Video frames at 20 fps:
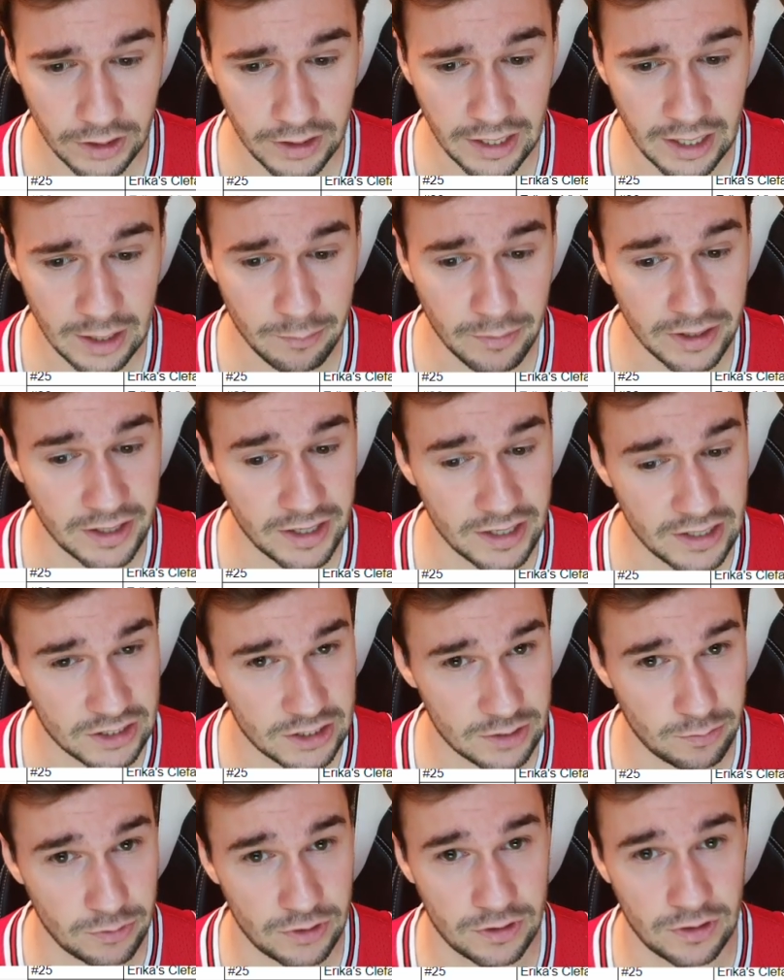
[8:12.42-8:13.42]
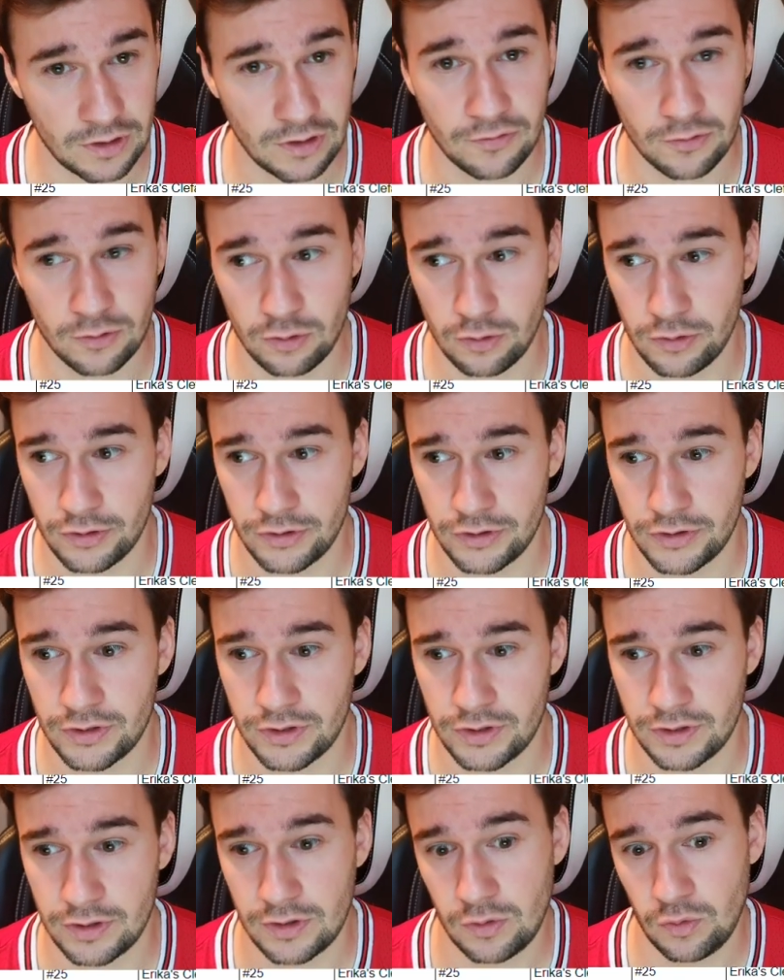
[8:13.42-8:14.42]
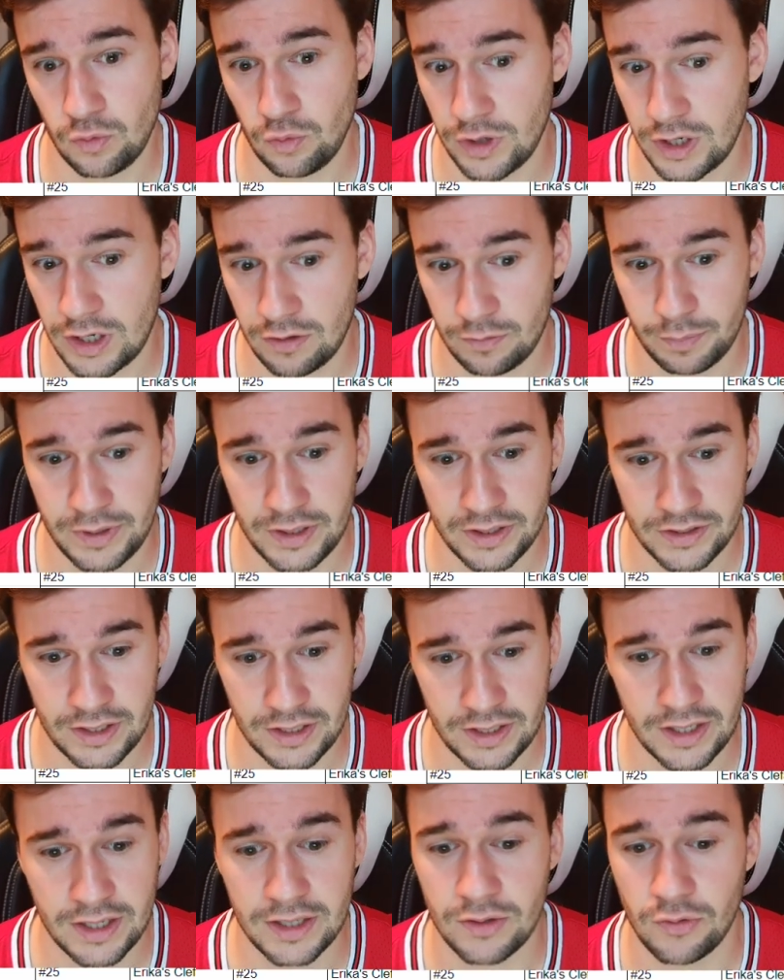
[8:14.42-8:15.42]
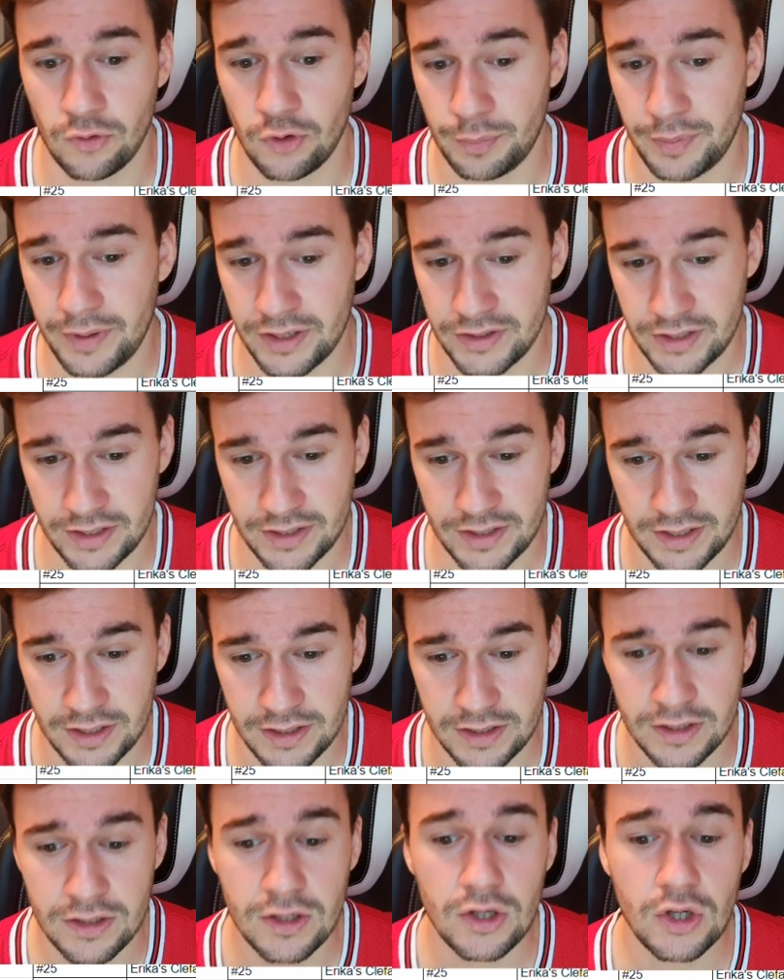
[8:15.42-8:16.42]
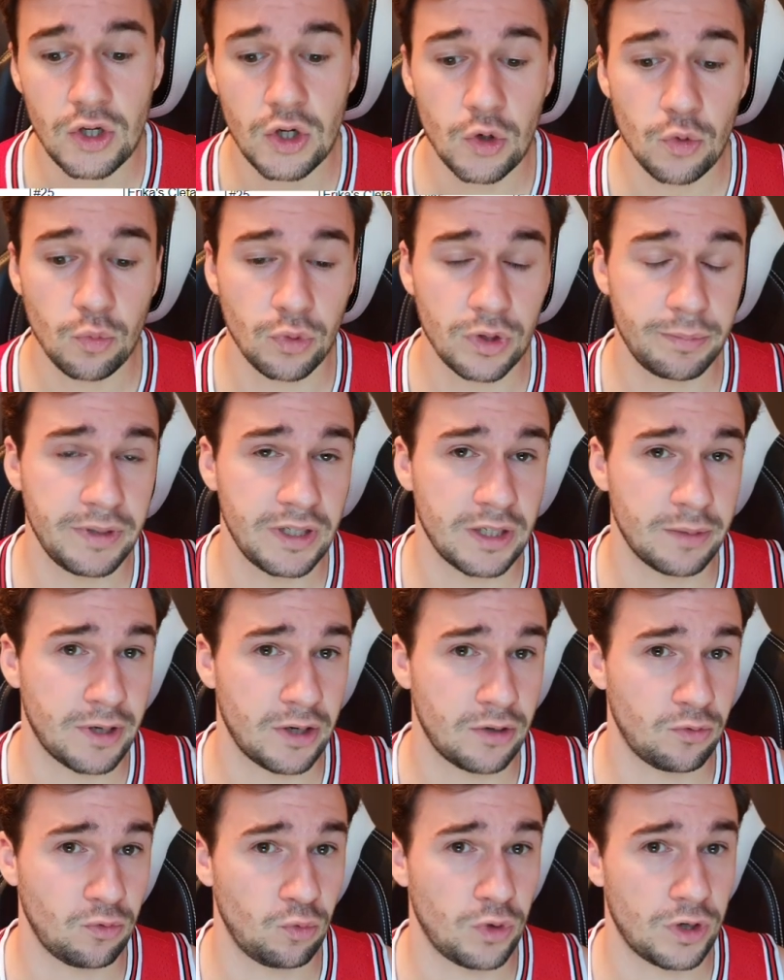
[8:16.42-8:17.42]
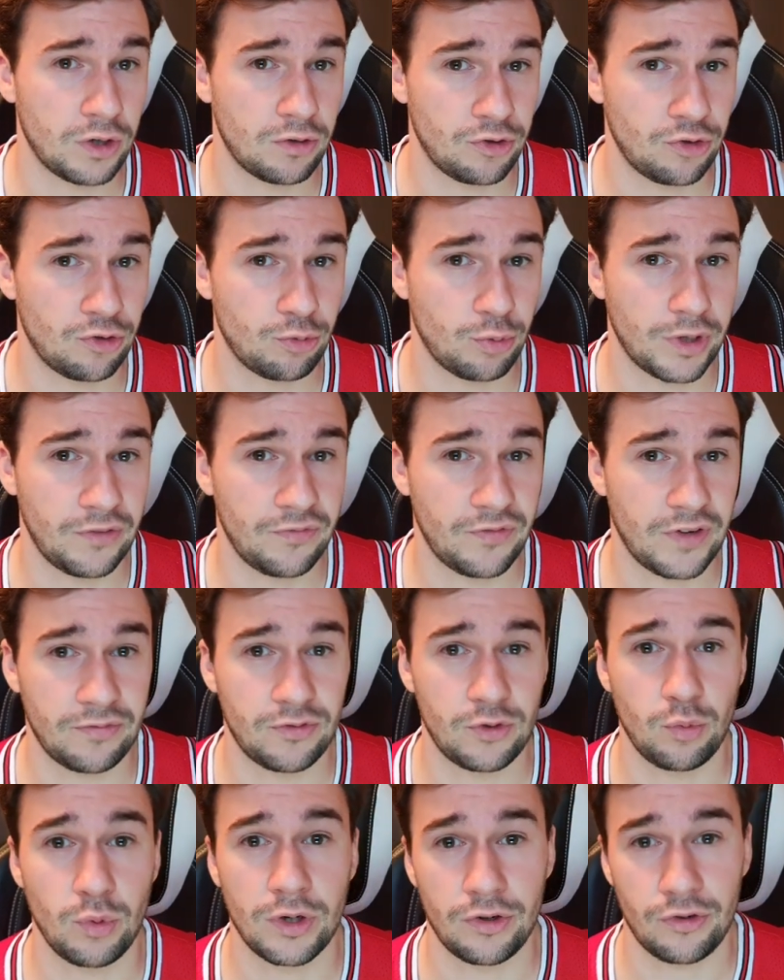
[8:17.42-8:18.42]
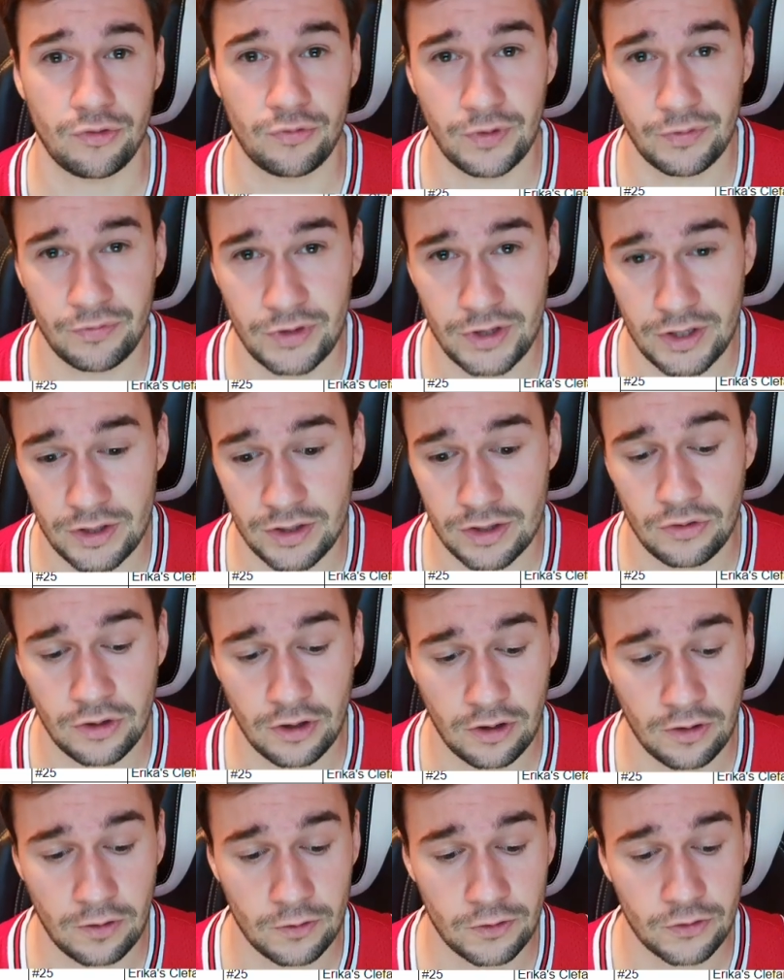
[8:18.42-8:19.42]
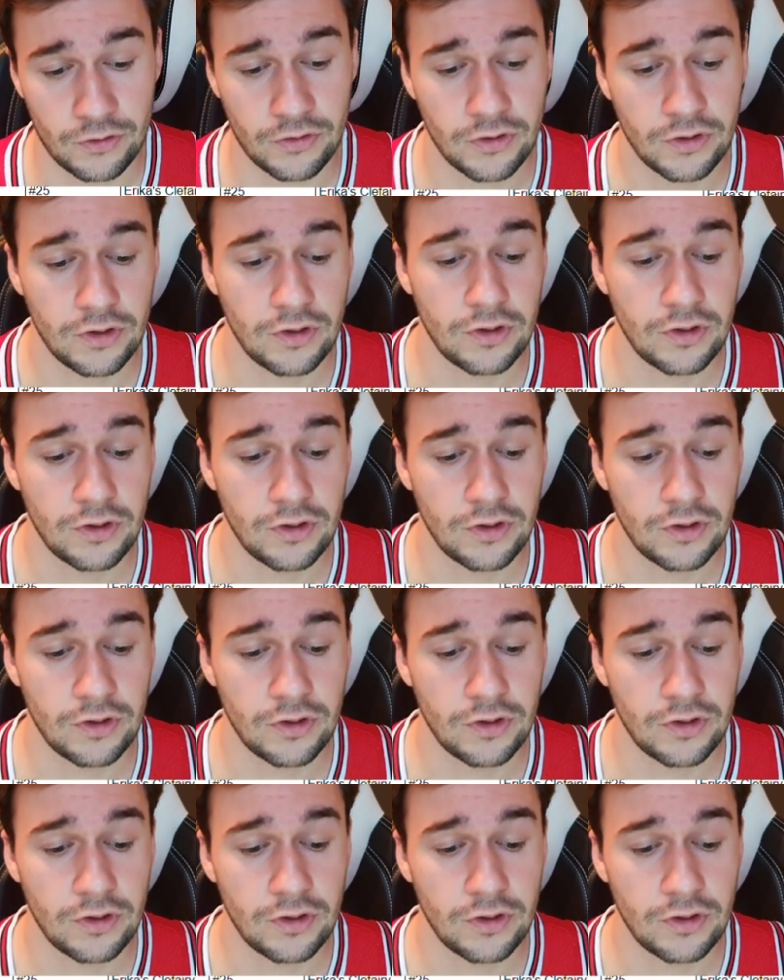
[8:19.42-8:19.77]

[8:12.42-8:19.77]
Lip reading: And my estimate, of course, without PSA 9 or PSA 10, would be about $125 to $150.